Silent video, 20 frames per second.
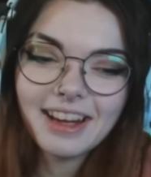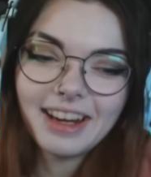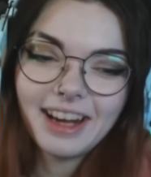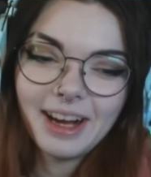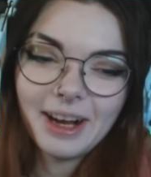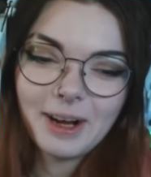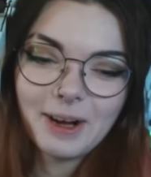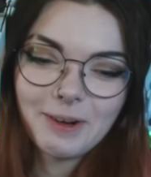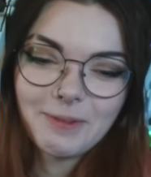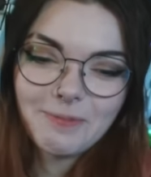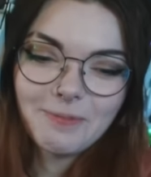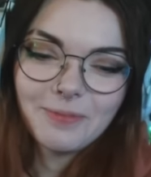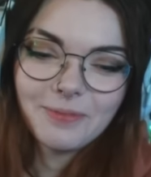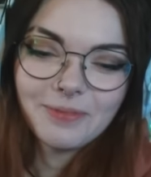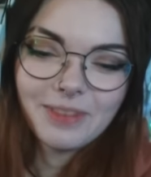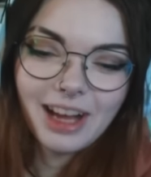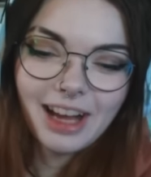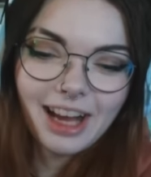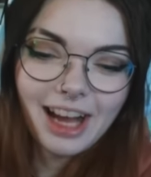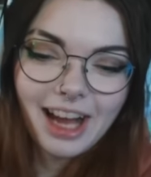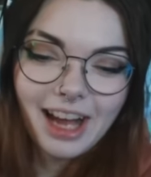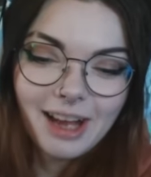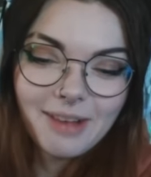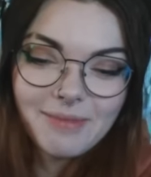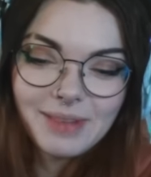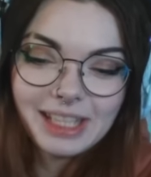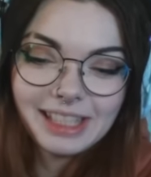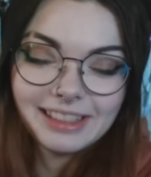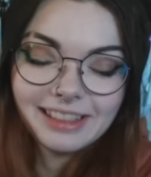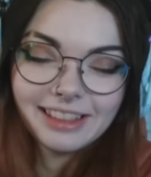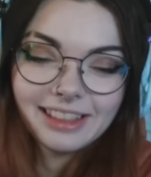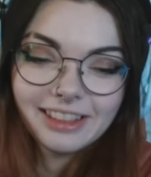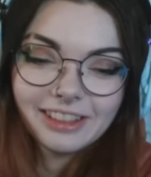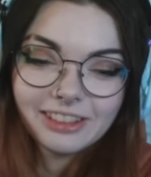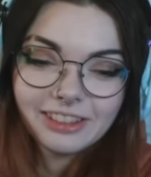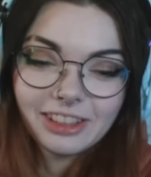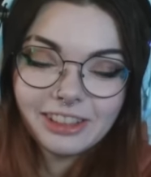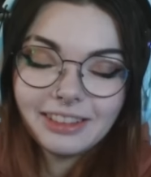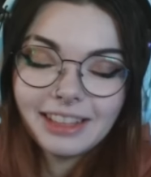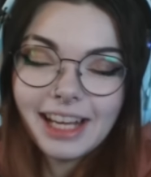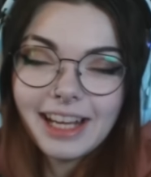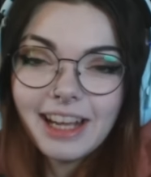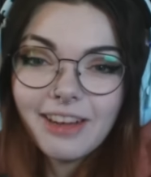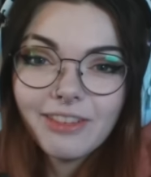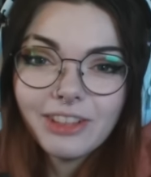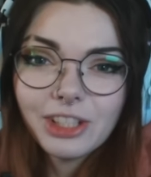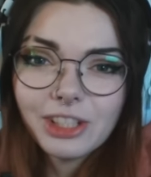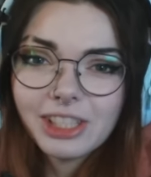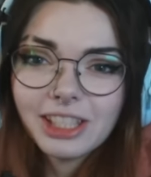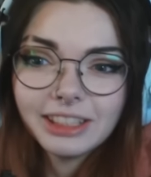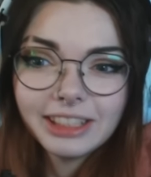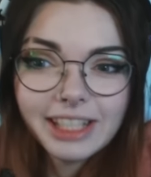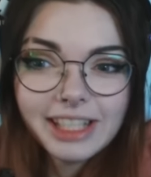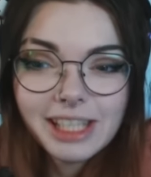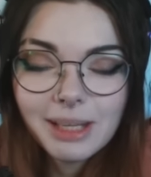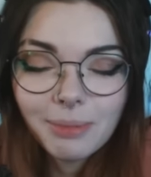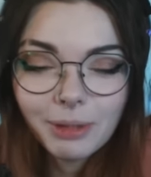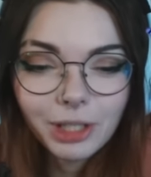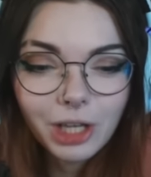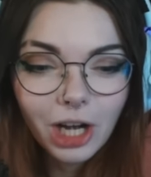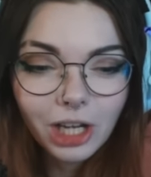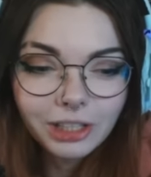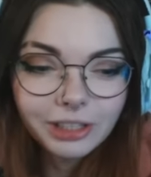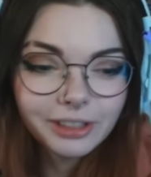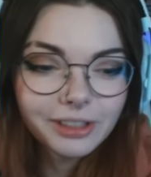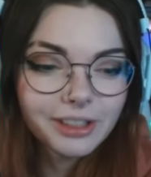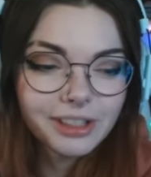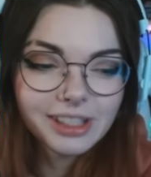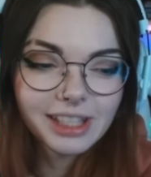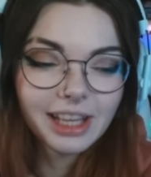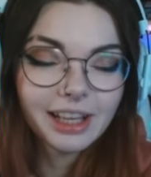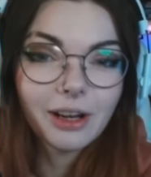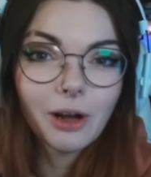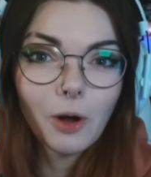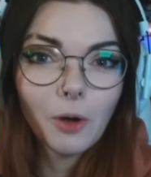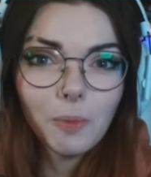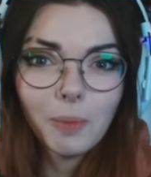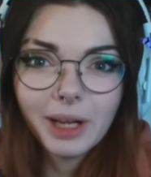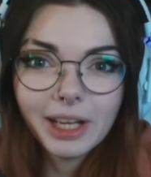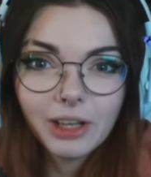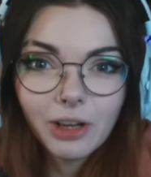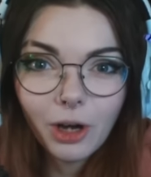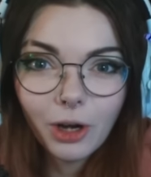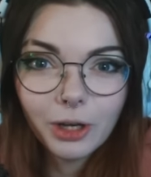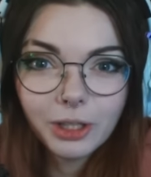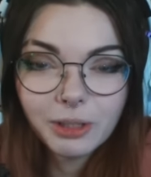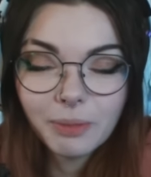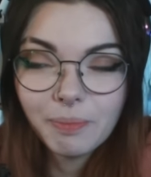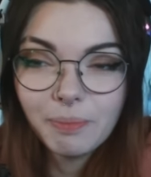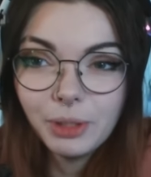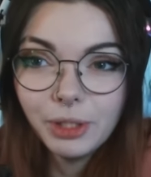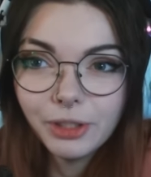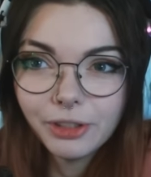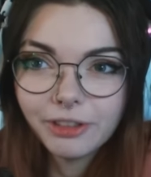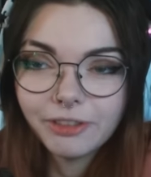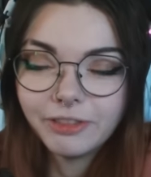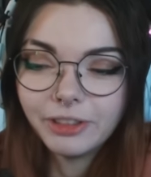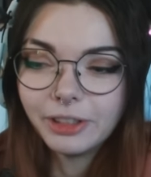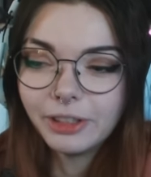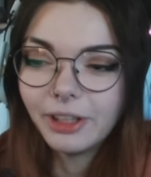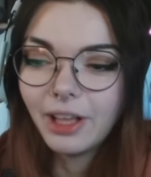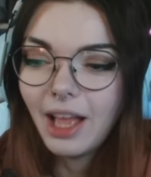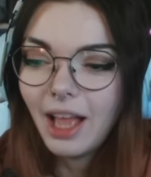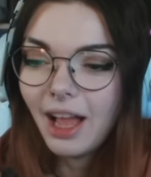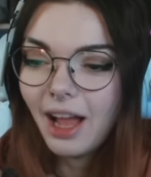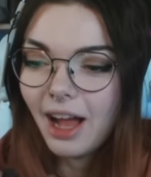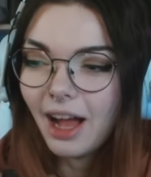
I mean, the light, even just the lightsaber colors, like, oh my God, beautiful.